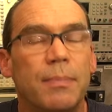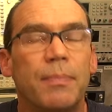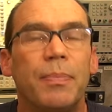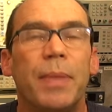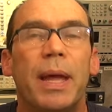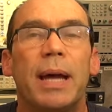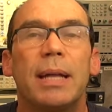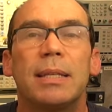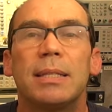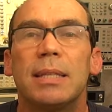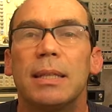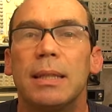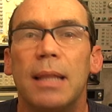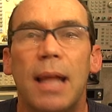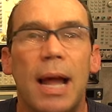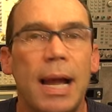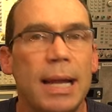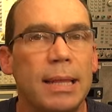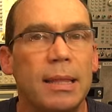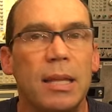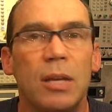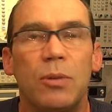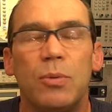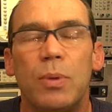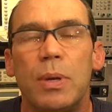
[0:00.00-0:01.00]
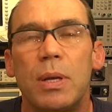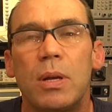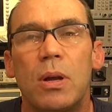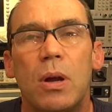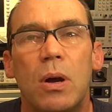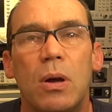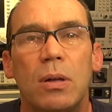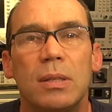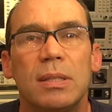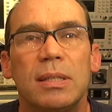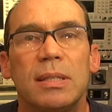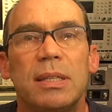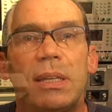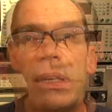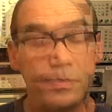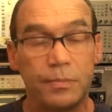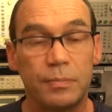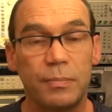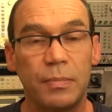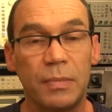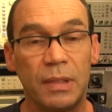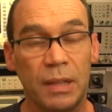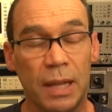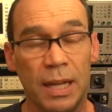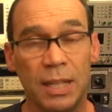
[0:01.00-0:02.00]
Now it's light that we can't see.
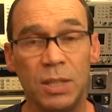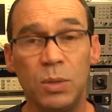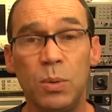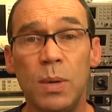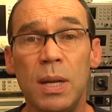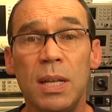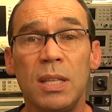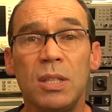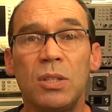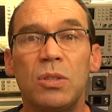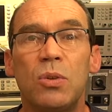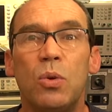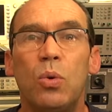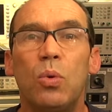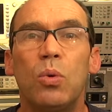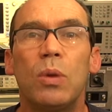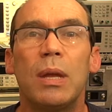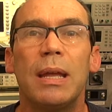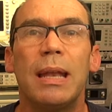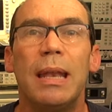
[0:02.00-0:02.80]
That's why it's called